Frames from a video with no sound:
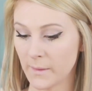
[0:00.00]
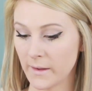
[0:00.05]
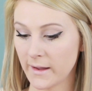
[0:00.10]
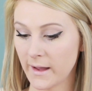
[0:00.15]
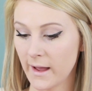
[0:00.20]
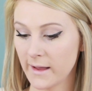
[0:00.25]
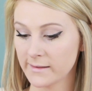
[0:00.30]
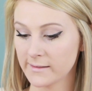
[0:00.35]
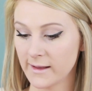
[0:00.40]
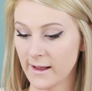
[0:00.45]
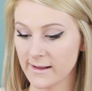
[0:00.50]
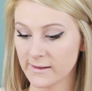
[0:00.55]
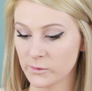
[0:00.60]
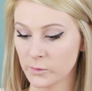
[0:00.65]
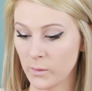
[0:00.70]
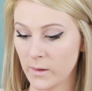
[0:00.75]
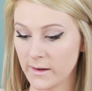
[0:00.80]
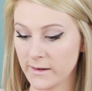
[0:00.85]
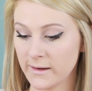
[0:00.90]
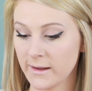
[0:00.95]
my
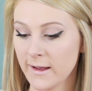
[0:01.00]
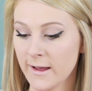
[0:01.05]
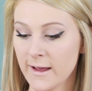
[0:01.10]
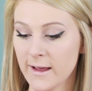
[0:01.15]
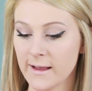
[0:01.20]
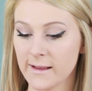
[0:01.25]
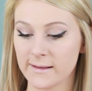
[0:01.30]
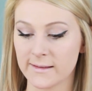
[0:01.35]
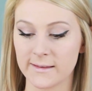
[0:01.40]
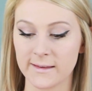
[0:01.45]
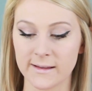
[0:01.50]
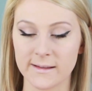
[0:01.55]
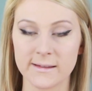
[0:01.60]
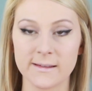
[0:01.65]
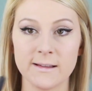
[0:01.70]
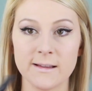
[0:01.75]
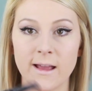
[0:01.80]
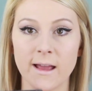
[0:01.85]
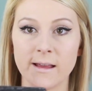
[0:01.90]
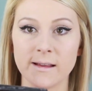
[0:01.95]

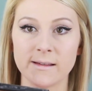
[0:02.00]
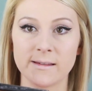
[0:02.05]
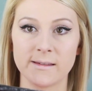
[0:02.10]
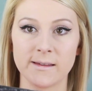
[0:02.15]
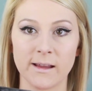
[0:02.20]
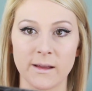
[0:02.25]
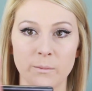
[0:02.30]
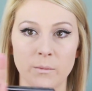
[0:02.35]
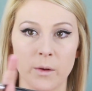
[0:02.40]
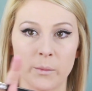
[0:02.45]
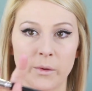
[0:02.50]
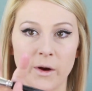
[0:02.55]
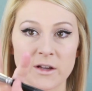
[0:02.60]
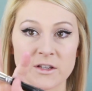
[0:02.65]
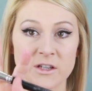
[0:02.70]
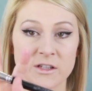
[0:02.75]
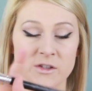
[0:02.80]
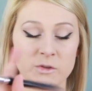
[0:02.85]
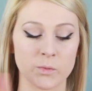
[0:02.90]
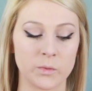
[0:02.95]
SS168 Sigma
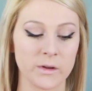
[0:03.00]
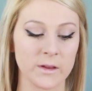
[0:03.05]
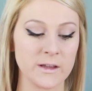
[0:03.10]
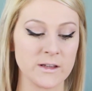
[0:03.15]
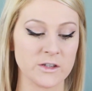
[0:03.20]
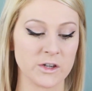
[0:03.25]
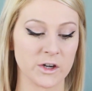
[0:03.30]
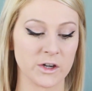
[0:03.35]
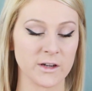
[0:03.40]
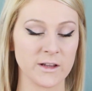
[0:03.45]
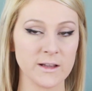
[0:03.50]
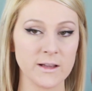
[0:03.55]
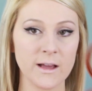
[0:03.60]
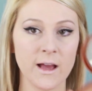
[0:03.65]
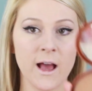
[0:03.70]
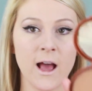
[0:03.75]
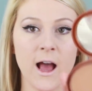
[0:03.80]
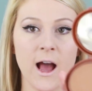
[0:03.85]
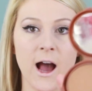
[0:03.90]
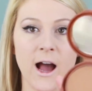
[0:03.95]
brush. It's really
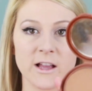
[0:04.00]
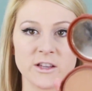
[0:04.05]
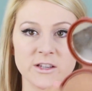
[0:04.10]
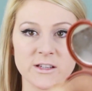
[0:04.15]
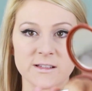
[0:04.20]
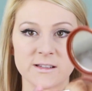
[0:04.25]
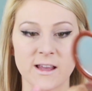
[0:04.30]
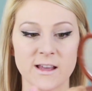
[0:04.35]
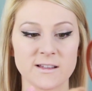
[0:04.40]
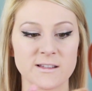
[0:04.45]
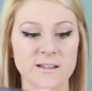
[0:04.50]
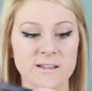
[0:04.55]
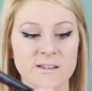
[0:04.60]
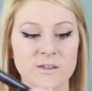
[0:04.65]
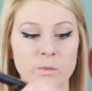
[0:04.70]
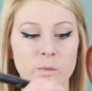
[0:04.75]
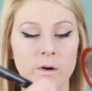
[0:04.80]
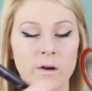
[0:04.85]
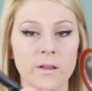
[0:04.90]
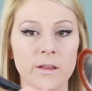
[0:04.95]
dirty. I just like to
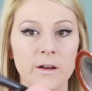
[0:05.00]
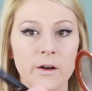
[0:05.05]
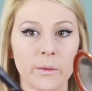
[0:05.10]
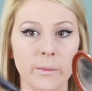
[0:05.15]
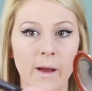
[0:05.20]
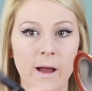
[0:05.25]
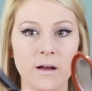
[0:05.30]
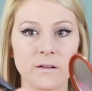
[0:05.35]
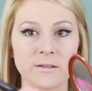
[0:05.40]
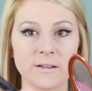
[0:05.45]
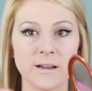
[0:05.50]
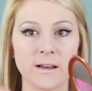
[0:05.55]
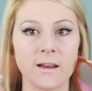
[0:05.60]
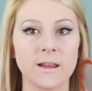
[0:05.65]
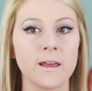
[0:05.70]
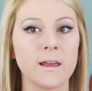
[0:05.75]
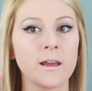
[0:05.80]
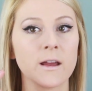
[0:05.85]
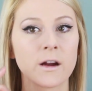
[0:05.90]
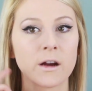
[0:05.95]
swirl it around in
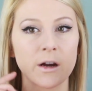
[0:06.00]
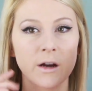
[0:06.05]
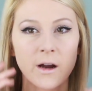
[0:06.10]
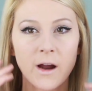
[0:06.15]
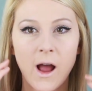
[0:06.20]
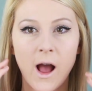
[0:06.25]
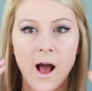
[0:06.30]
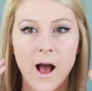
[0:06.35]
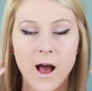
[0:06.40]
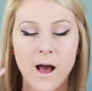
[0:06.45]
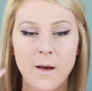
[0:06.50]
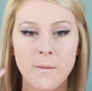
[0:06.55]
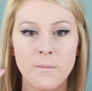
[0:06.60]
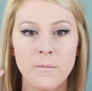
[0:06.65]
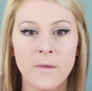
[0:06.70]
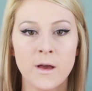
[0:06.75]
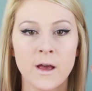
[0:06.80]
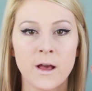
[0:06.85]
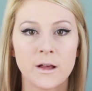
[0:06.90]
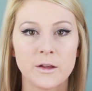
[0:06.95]
here.
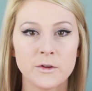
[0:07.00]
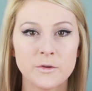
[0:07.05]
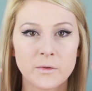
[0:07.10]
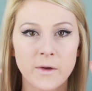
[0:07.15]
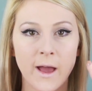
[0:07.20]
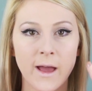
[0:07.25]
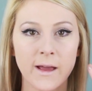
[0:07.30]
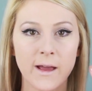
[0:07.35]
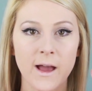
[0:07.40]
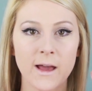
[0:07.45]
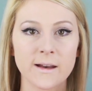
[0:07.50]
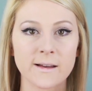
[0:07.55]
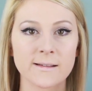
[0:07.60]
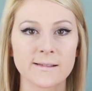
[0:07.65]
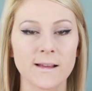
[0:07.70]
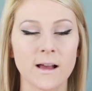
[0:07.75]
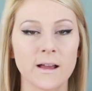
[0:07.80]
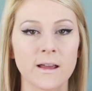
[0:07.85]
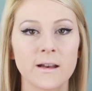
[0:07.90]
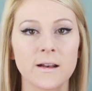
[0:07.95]
You can kind of
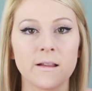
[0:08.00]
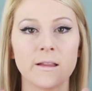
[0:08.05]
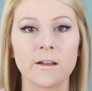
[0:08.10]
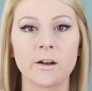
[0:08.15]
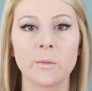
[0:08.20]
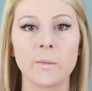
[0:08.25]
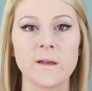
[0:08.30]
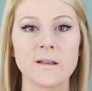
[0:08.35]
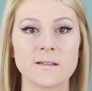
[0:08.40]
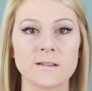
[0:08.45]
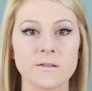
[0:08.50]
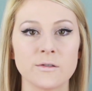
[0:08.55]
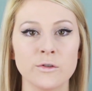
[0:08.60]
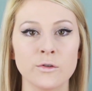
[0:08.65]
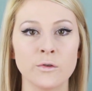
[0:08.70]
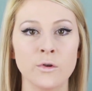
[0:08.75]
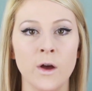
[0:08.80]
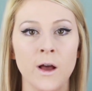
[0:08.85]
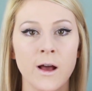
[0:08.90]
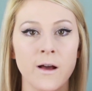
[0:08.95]
suck in a little bit
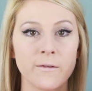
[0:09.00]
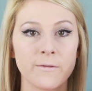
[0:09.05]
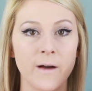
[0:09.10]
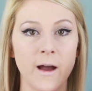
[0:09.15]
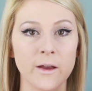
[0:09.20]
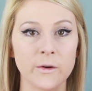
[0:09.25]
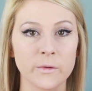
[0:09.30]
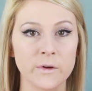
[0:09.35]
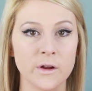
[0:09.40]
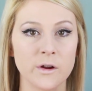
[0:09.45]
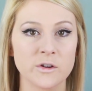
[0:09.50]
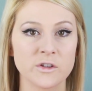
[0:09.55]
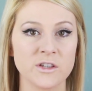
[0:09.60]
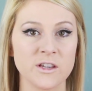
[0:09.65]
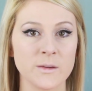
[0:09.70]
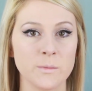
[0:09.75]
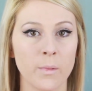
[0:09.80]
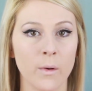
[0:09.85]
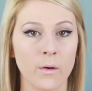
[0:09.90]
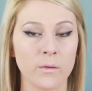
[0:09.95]
to find where your
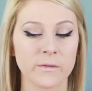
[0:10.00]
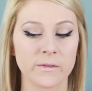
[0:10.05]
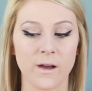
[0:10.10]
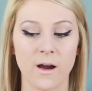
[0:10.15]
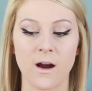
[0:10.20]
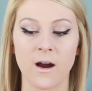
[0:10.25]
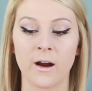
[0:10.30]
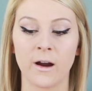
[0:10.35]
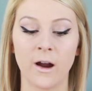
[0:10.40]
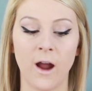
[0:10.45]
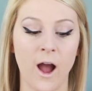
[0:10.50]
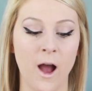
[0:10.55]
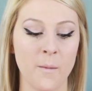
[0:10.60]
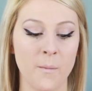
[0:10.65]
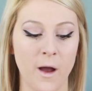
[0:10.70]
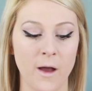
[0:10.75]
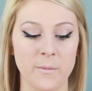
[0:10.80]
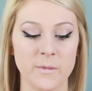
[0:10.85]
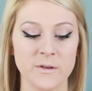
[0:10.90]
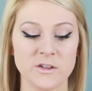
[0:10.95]
cheekbones are.
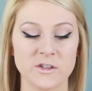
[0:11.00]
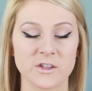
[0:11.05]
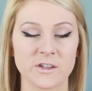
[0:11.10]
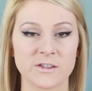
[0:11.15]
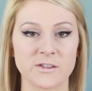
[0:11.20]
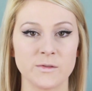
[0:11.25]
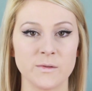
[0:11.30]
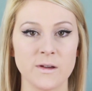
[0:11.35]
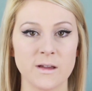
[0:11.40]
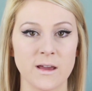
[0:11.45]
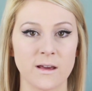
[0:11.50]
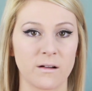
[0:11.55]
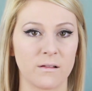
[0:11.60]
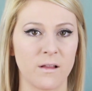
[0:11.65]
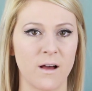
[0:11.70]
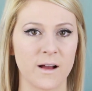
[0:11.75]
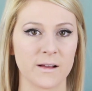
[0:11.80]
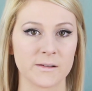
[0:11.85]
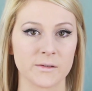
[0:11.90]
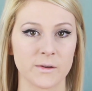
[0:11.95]
I've been just doing it a
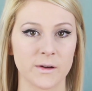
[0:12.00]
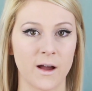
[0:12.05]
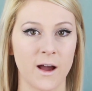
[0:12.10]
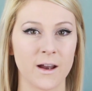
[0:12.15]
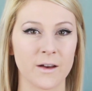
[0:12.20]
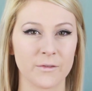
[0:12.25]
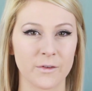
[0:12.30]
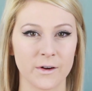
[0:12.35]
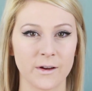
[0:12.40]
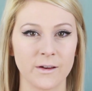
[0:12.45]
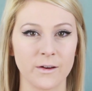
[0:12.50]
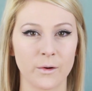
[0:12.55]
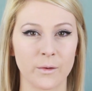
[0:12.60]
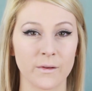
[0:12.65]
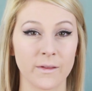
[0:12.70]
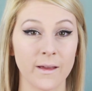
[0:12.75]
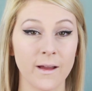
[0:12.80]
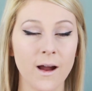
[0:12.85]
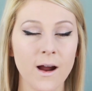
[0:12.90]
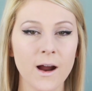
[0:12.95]
lot, so I kind of already know
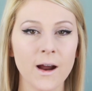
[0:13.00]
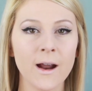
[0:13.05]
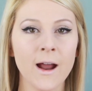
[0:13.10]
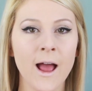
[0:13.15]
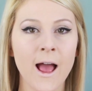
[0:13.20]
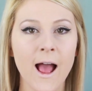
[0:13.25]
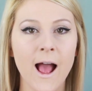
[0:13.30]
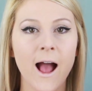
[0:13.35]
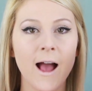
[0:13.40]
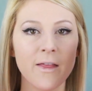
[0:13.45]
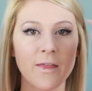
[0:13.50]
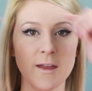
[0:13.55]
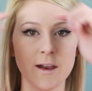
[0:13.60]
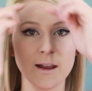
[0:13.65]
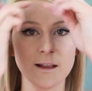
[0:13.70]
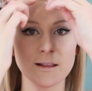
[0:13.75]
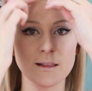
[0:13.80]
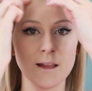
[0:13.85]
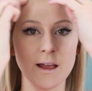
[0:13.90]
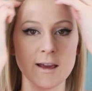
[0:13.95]
where they are. And then
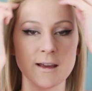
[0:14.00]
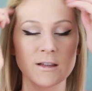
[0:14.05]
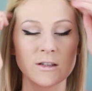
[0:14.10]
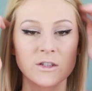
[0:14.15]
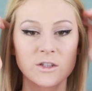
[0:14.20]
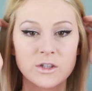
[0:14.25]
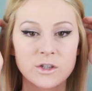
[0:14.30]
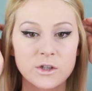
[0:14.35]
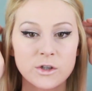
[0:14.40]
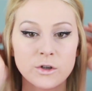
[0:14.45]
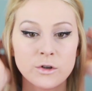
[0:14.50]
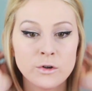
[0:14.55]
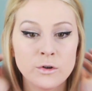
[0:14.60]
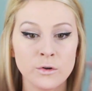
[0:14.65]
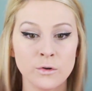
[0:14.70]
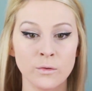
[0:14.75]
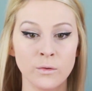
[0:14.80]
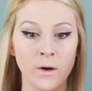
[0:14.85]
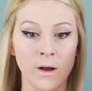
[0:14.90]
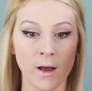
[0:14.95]
I like
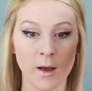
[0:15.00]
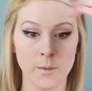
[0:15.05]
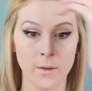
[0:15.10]
to